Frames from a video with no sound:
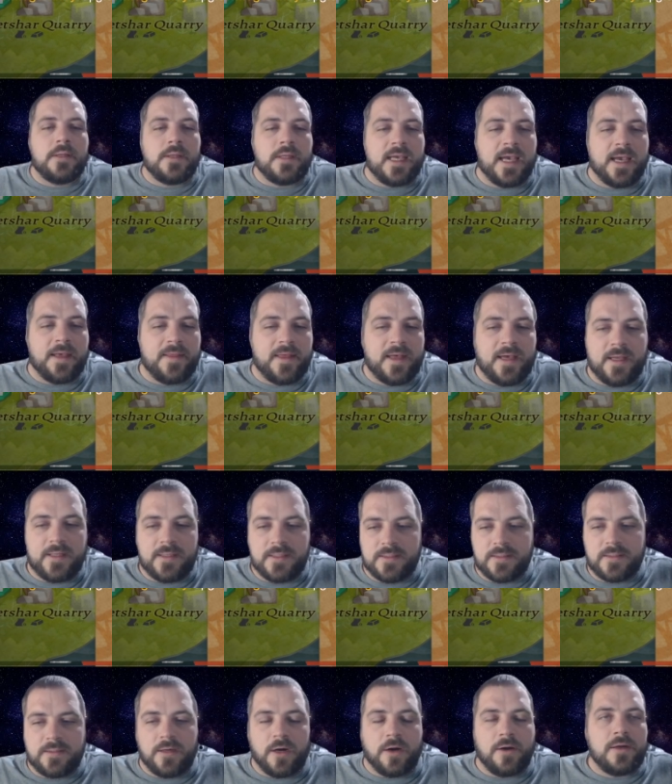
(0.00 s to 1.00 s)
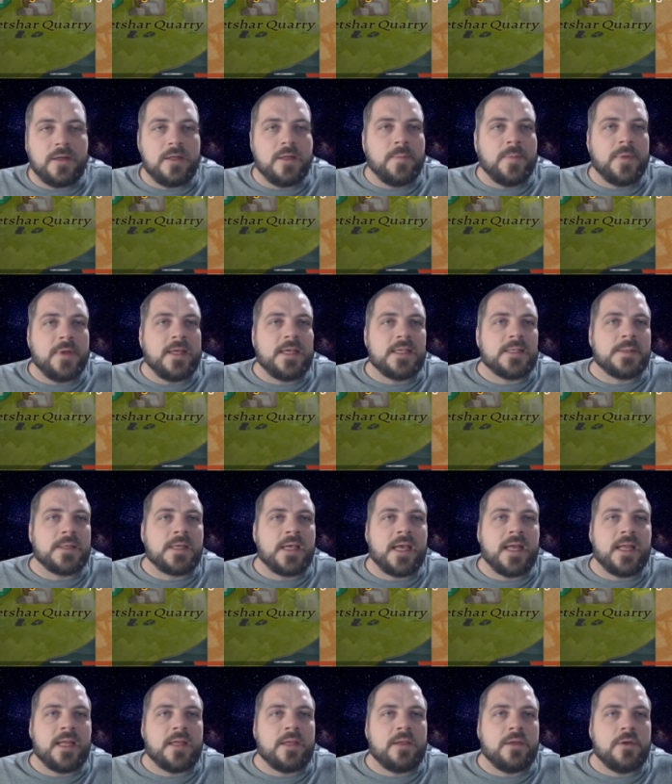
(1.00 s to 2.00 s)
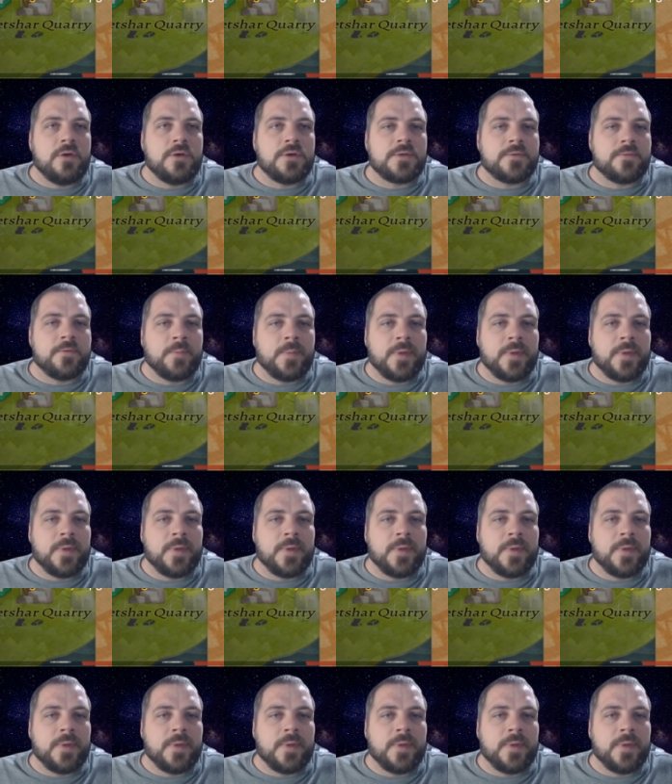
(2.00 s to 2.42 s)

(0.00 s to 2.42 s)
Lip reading: Yeah, that's Guardian ability has been kind of useful,